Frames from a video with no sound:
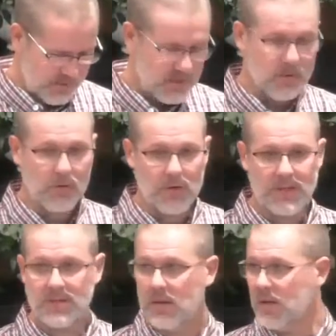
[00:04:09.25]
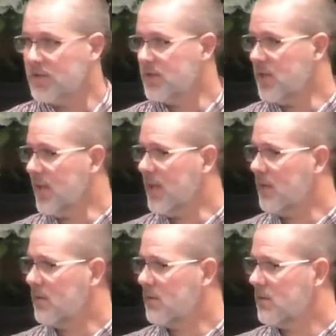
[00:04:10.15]
be early to lunch today.
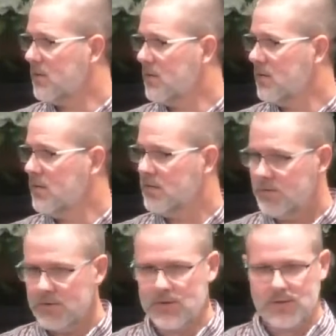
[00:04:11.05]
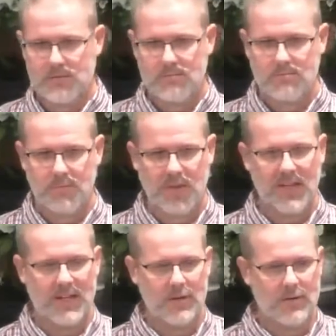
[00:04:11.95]
Just
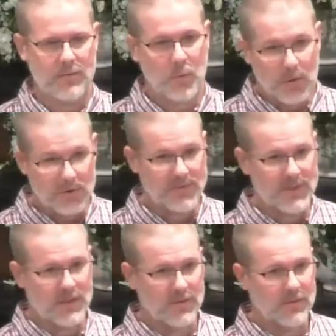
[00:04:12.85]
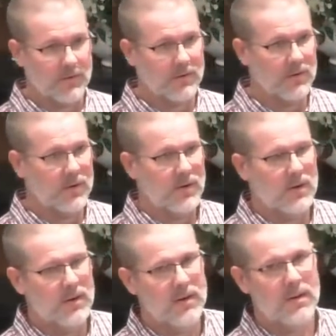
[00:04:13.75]
plan on one or the other.
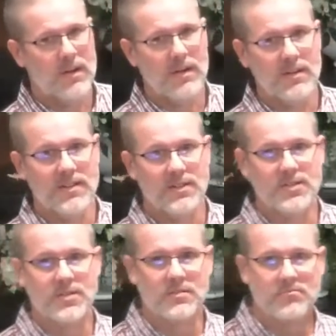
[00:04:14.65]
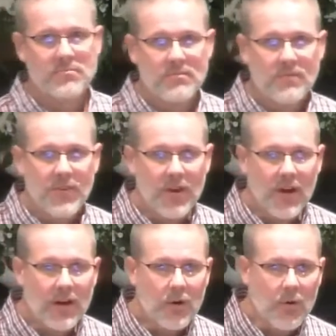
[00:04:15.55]
It's
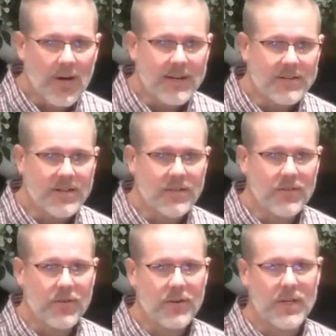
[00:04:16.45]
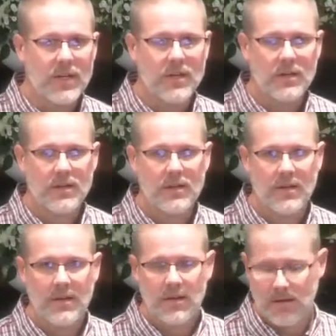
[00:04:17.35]
not quite 10:30.
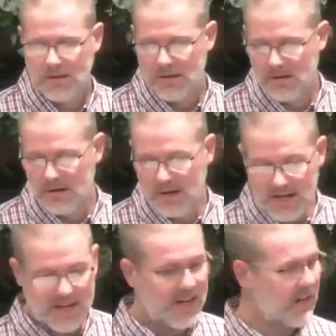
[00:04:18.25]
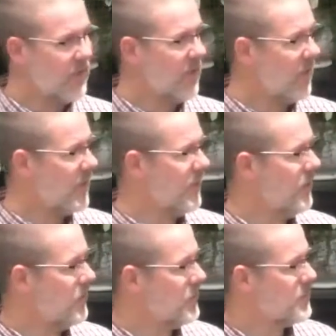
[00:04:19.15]
I have a lot of
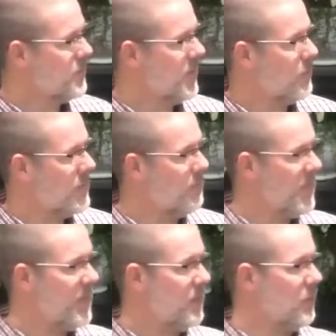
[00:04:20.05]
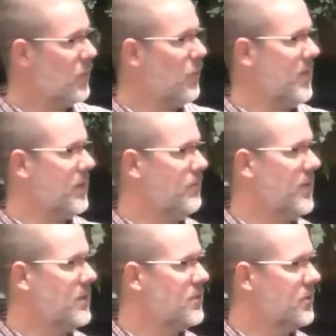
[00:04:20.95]
notes, but we may go quick. I'm
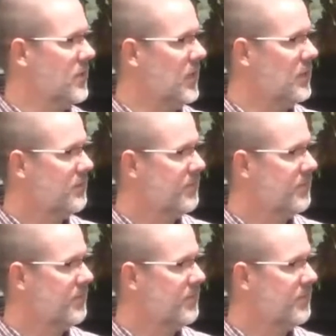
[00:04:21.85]
not sure yet.